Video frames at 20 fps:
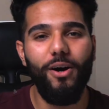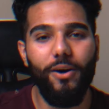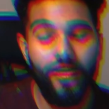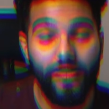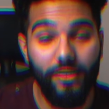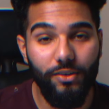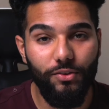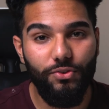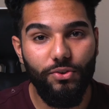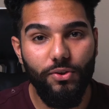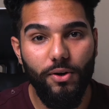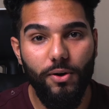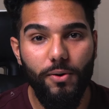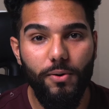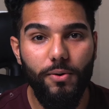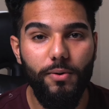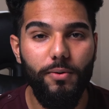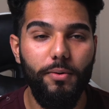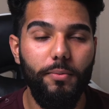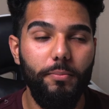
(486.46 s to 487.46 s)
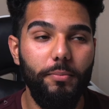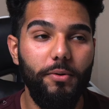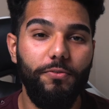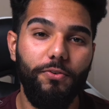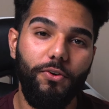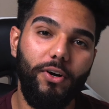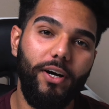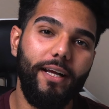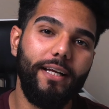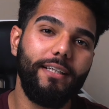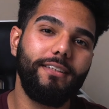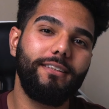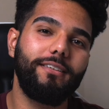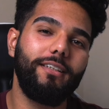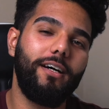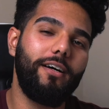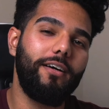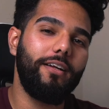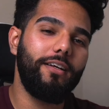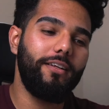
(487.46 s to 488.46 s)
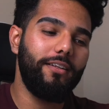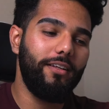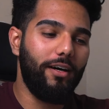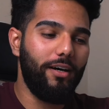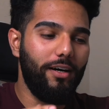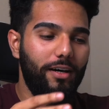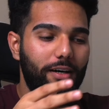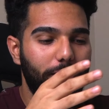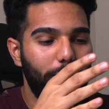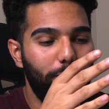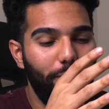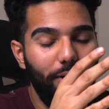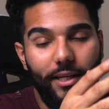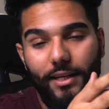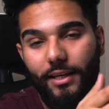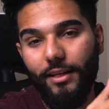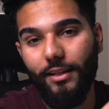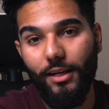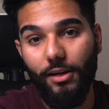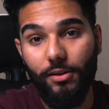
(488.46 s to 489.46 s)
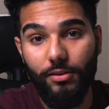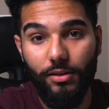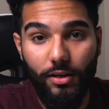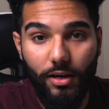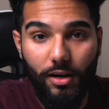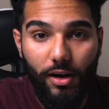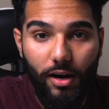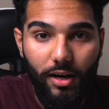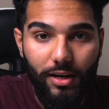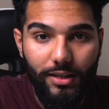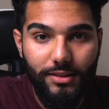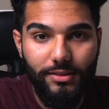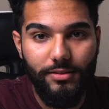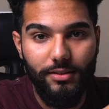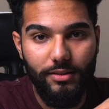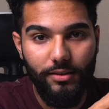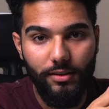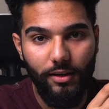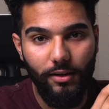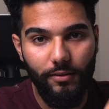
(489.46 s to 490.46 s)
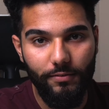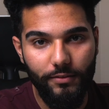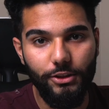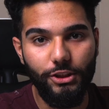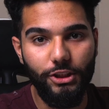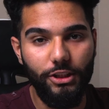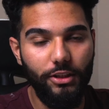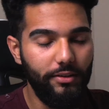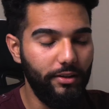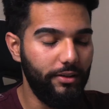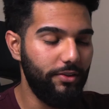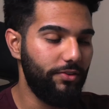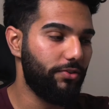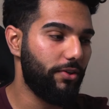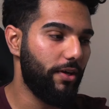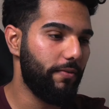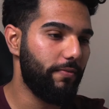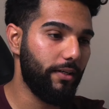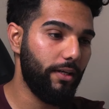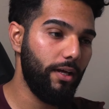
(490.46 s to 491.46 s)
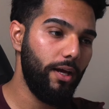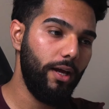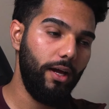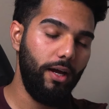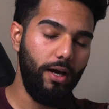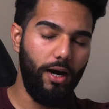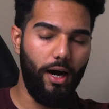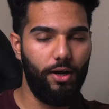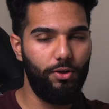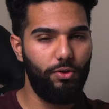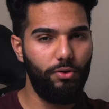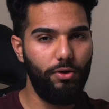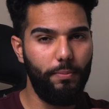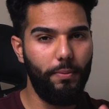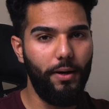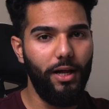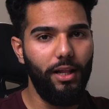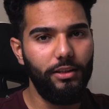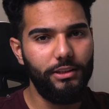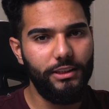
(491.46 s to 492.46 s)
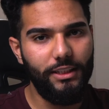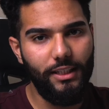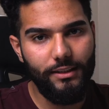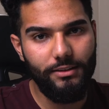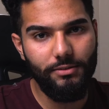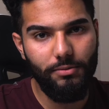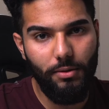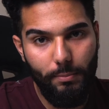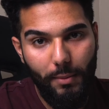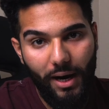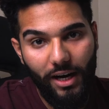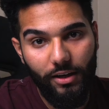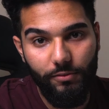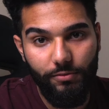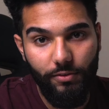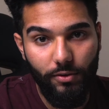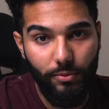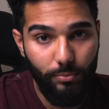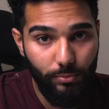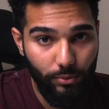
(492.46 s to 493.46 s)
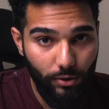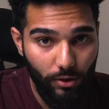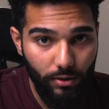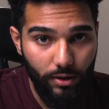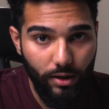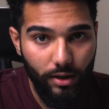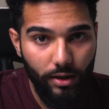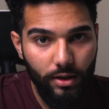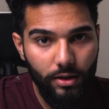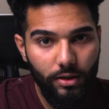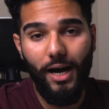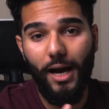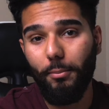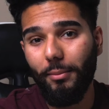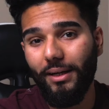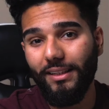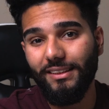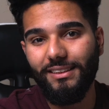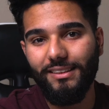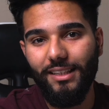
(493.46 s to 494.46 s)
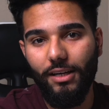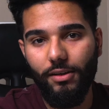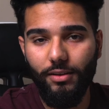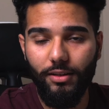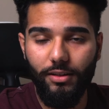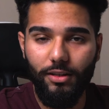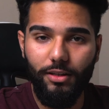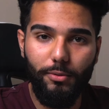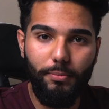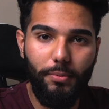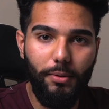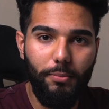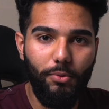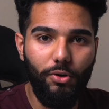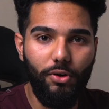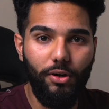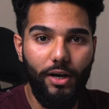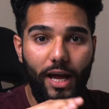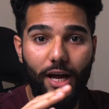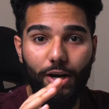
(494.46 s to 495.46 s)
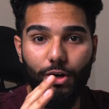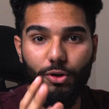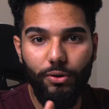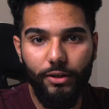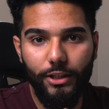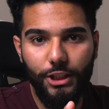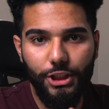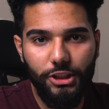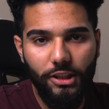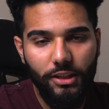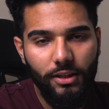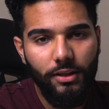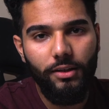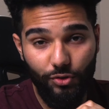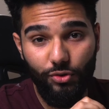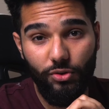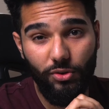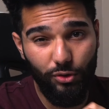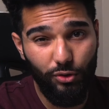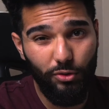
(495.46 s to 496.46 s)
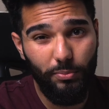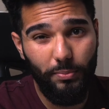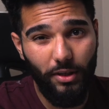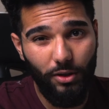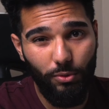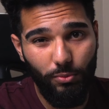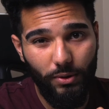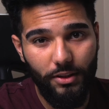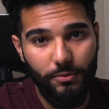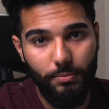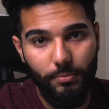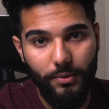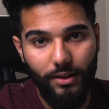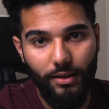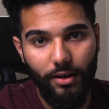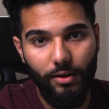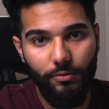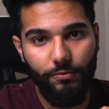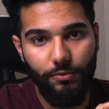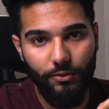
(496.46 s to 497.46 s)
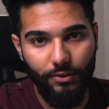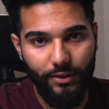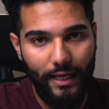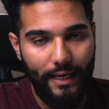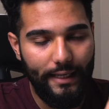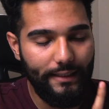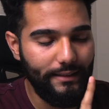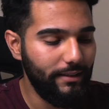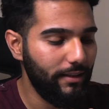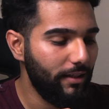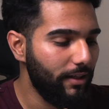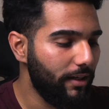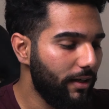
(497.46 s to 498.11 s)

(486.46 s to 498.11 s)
Okay, so before I get started on breaking down the cost of the G37, I do apologize, my microphone broke. I might sound a little bit more echo-ish, so do bear with me for that.